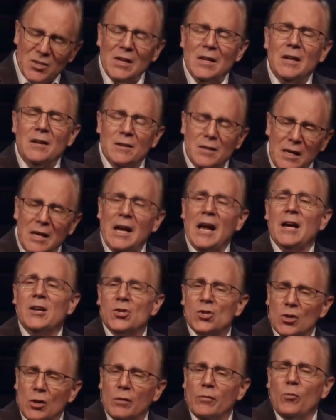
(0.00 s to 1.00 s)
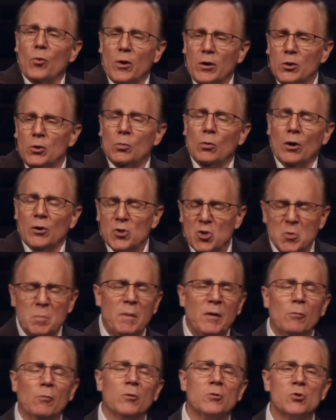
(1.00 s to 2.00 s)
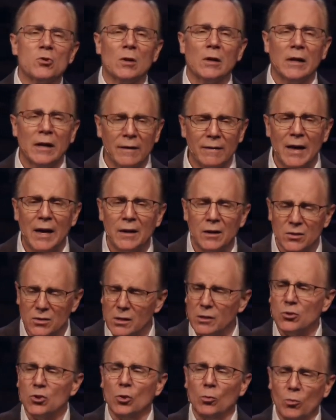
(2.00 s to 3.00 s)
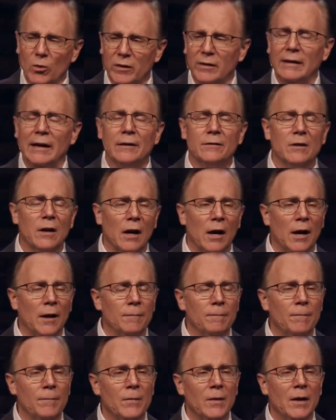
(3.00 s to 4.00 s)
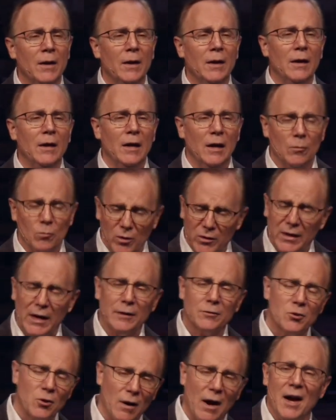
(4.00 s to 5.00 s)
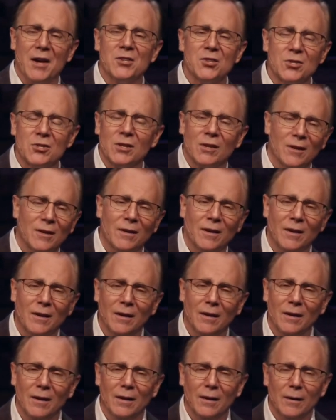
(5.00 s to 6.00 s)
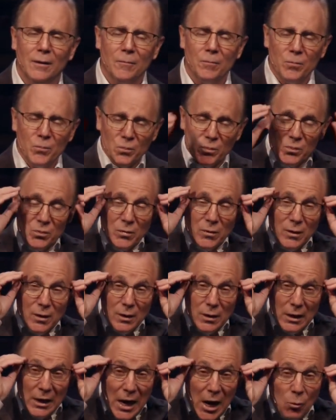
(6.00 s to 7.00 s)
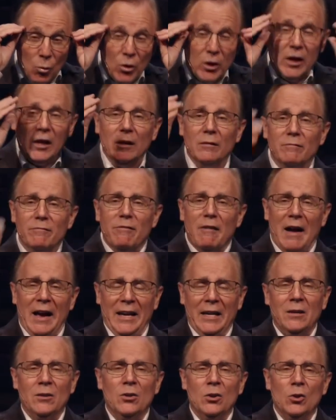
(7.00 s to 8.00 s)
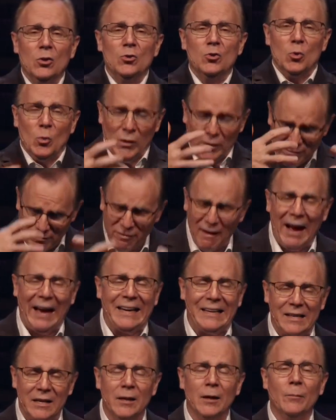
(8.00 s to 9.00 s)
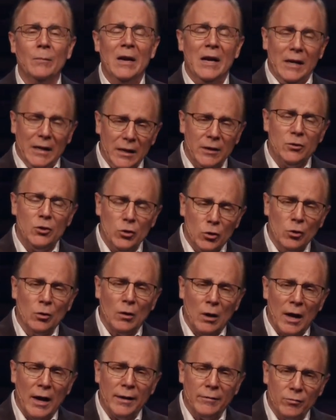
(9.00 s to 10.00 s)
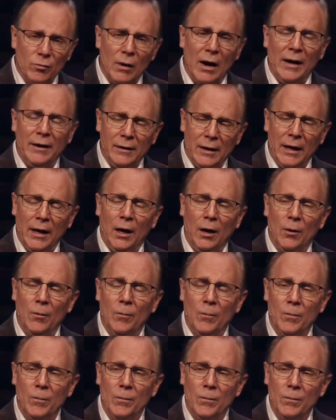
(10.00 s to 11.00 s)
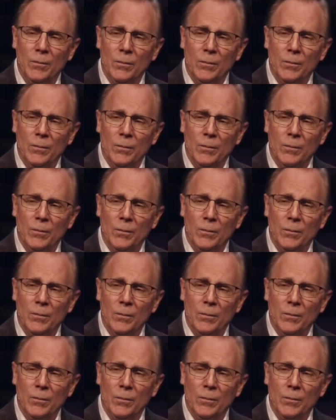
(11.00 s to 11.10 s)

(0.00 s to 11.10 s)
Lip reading: that's an indication of where you are spiritually, and that is that you're without God and without Christ. And I want to invite you to invite him into your life right now.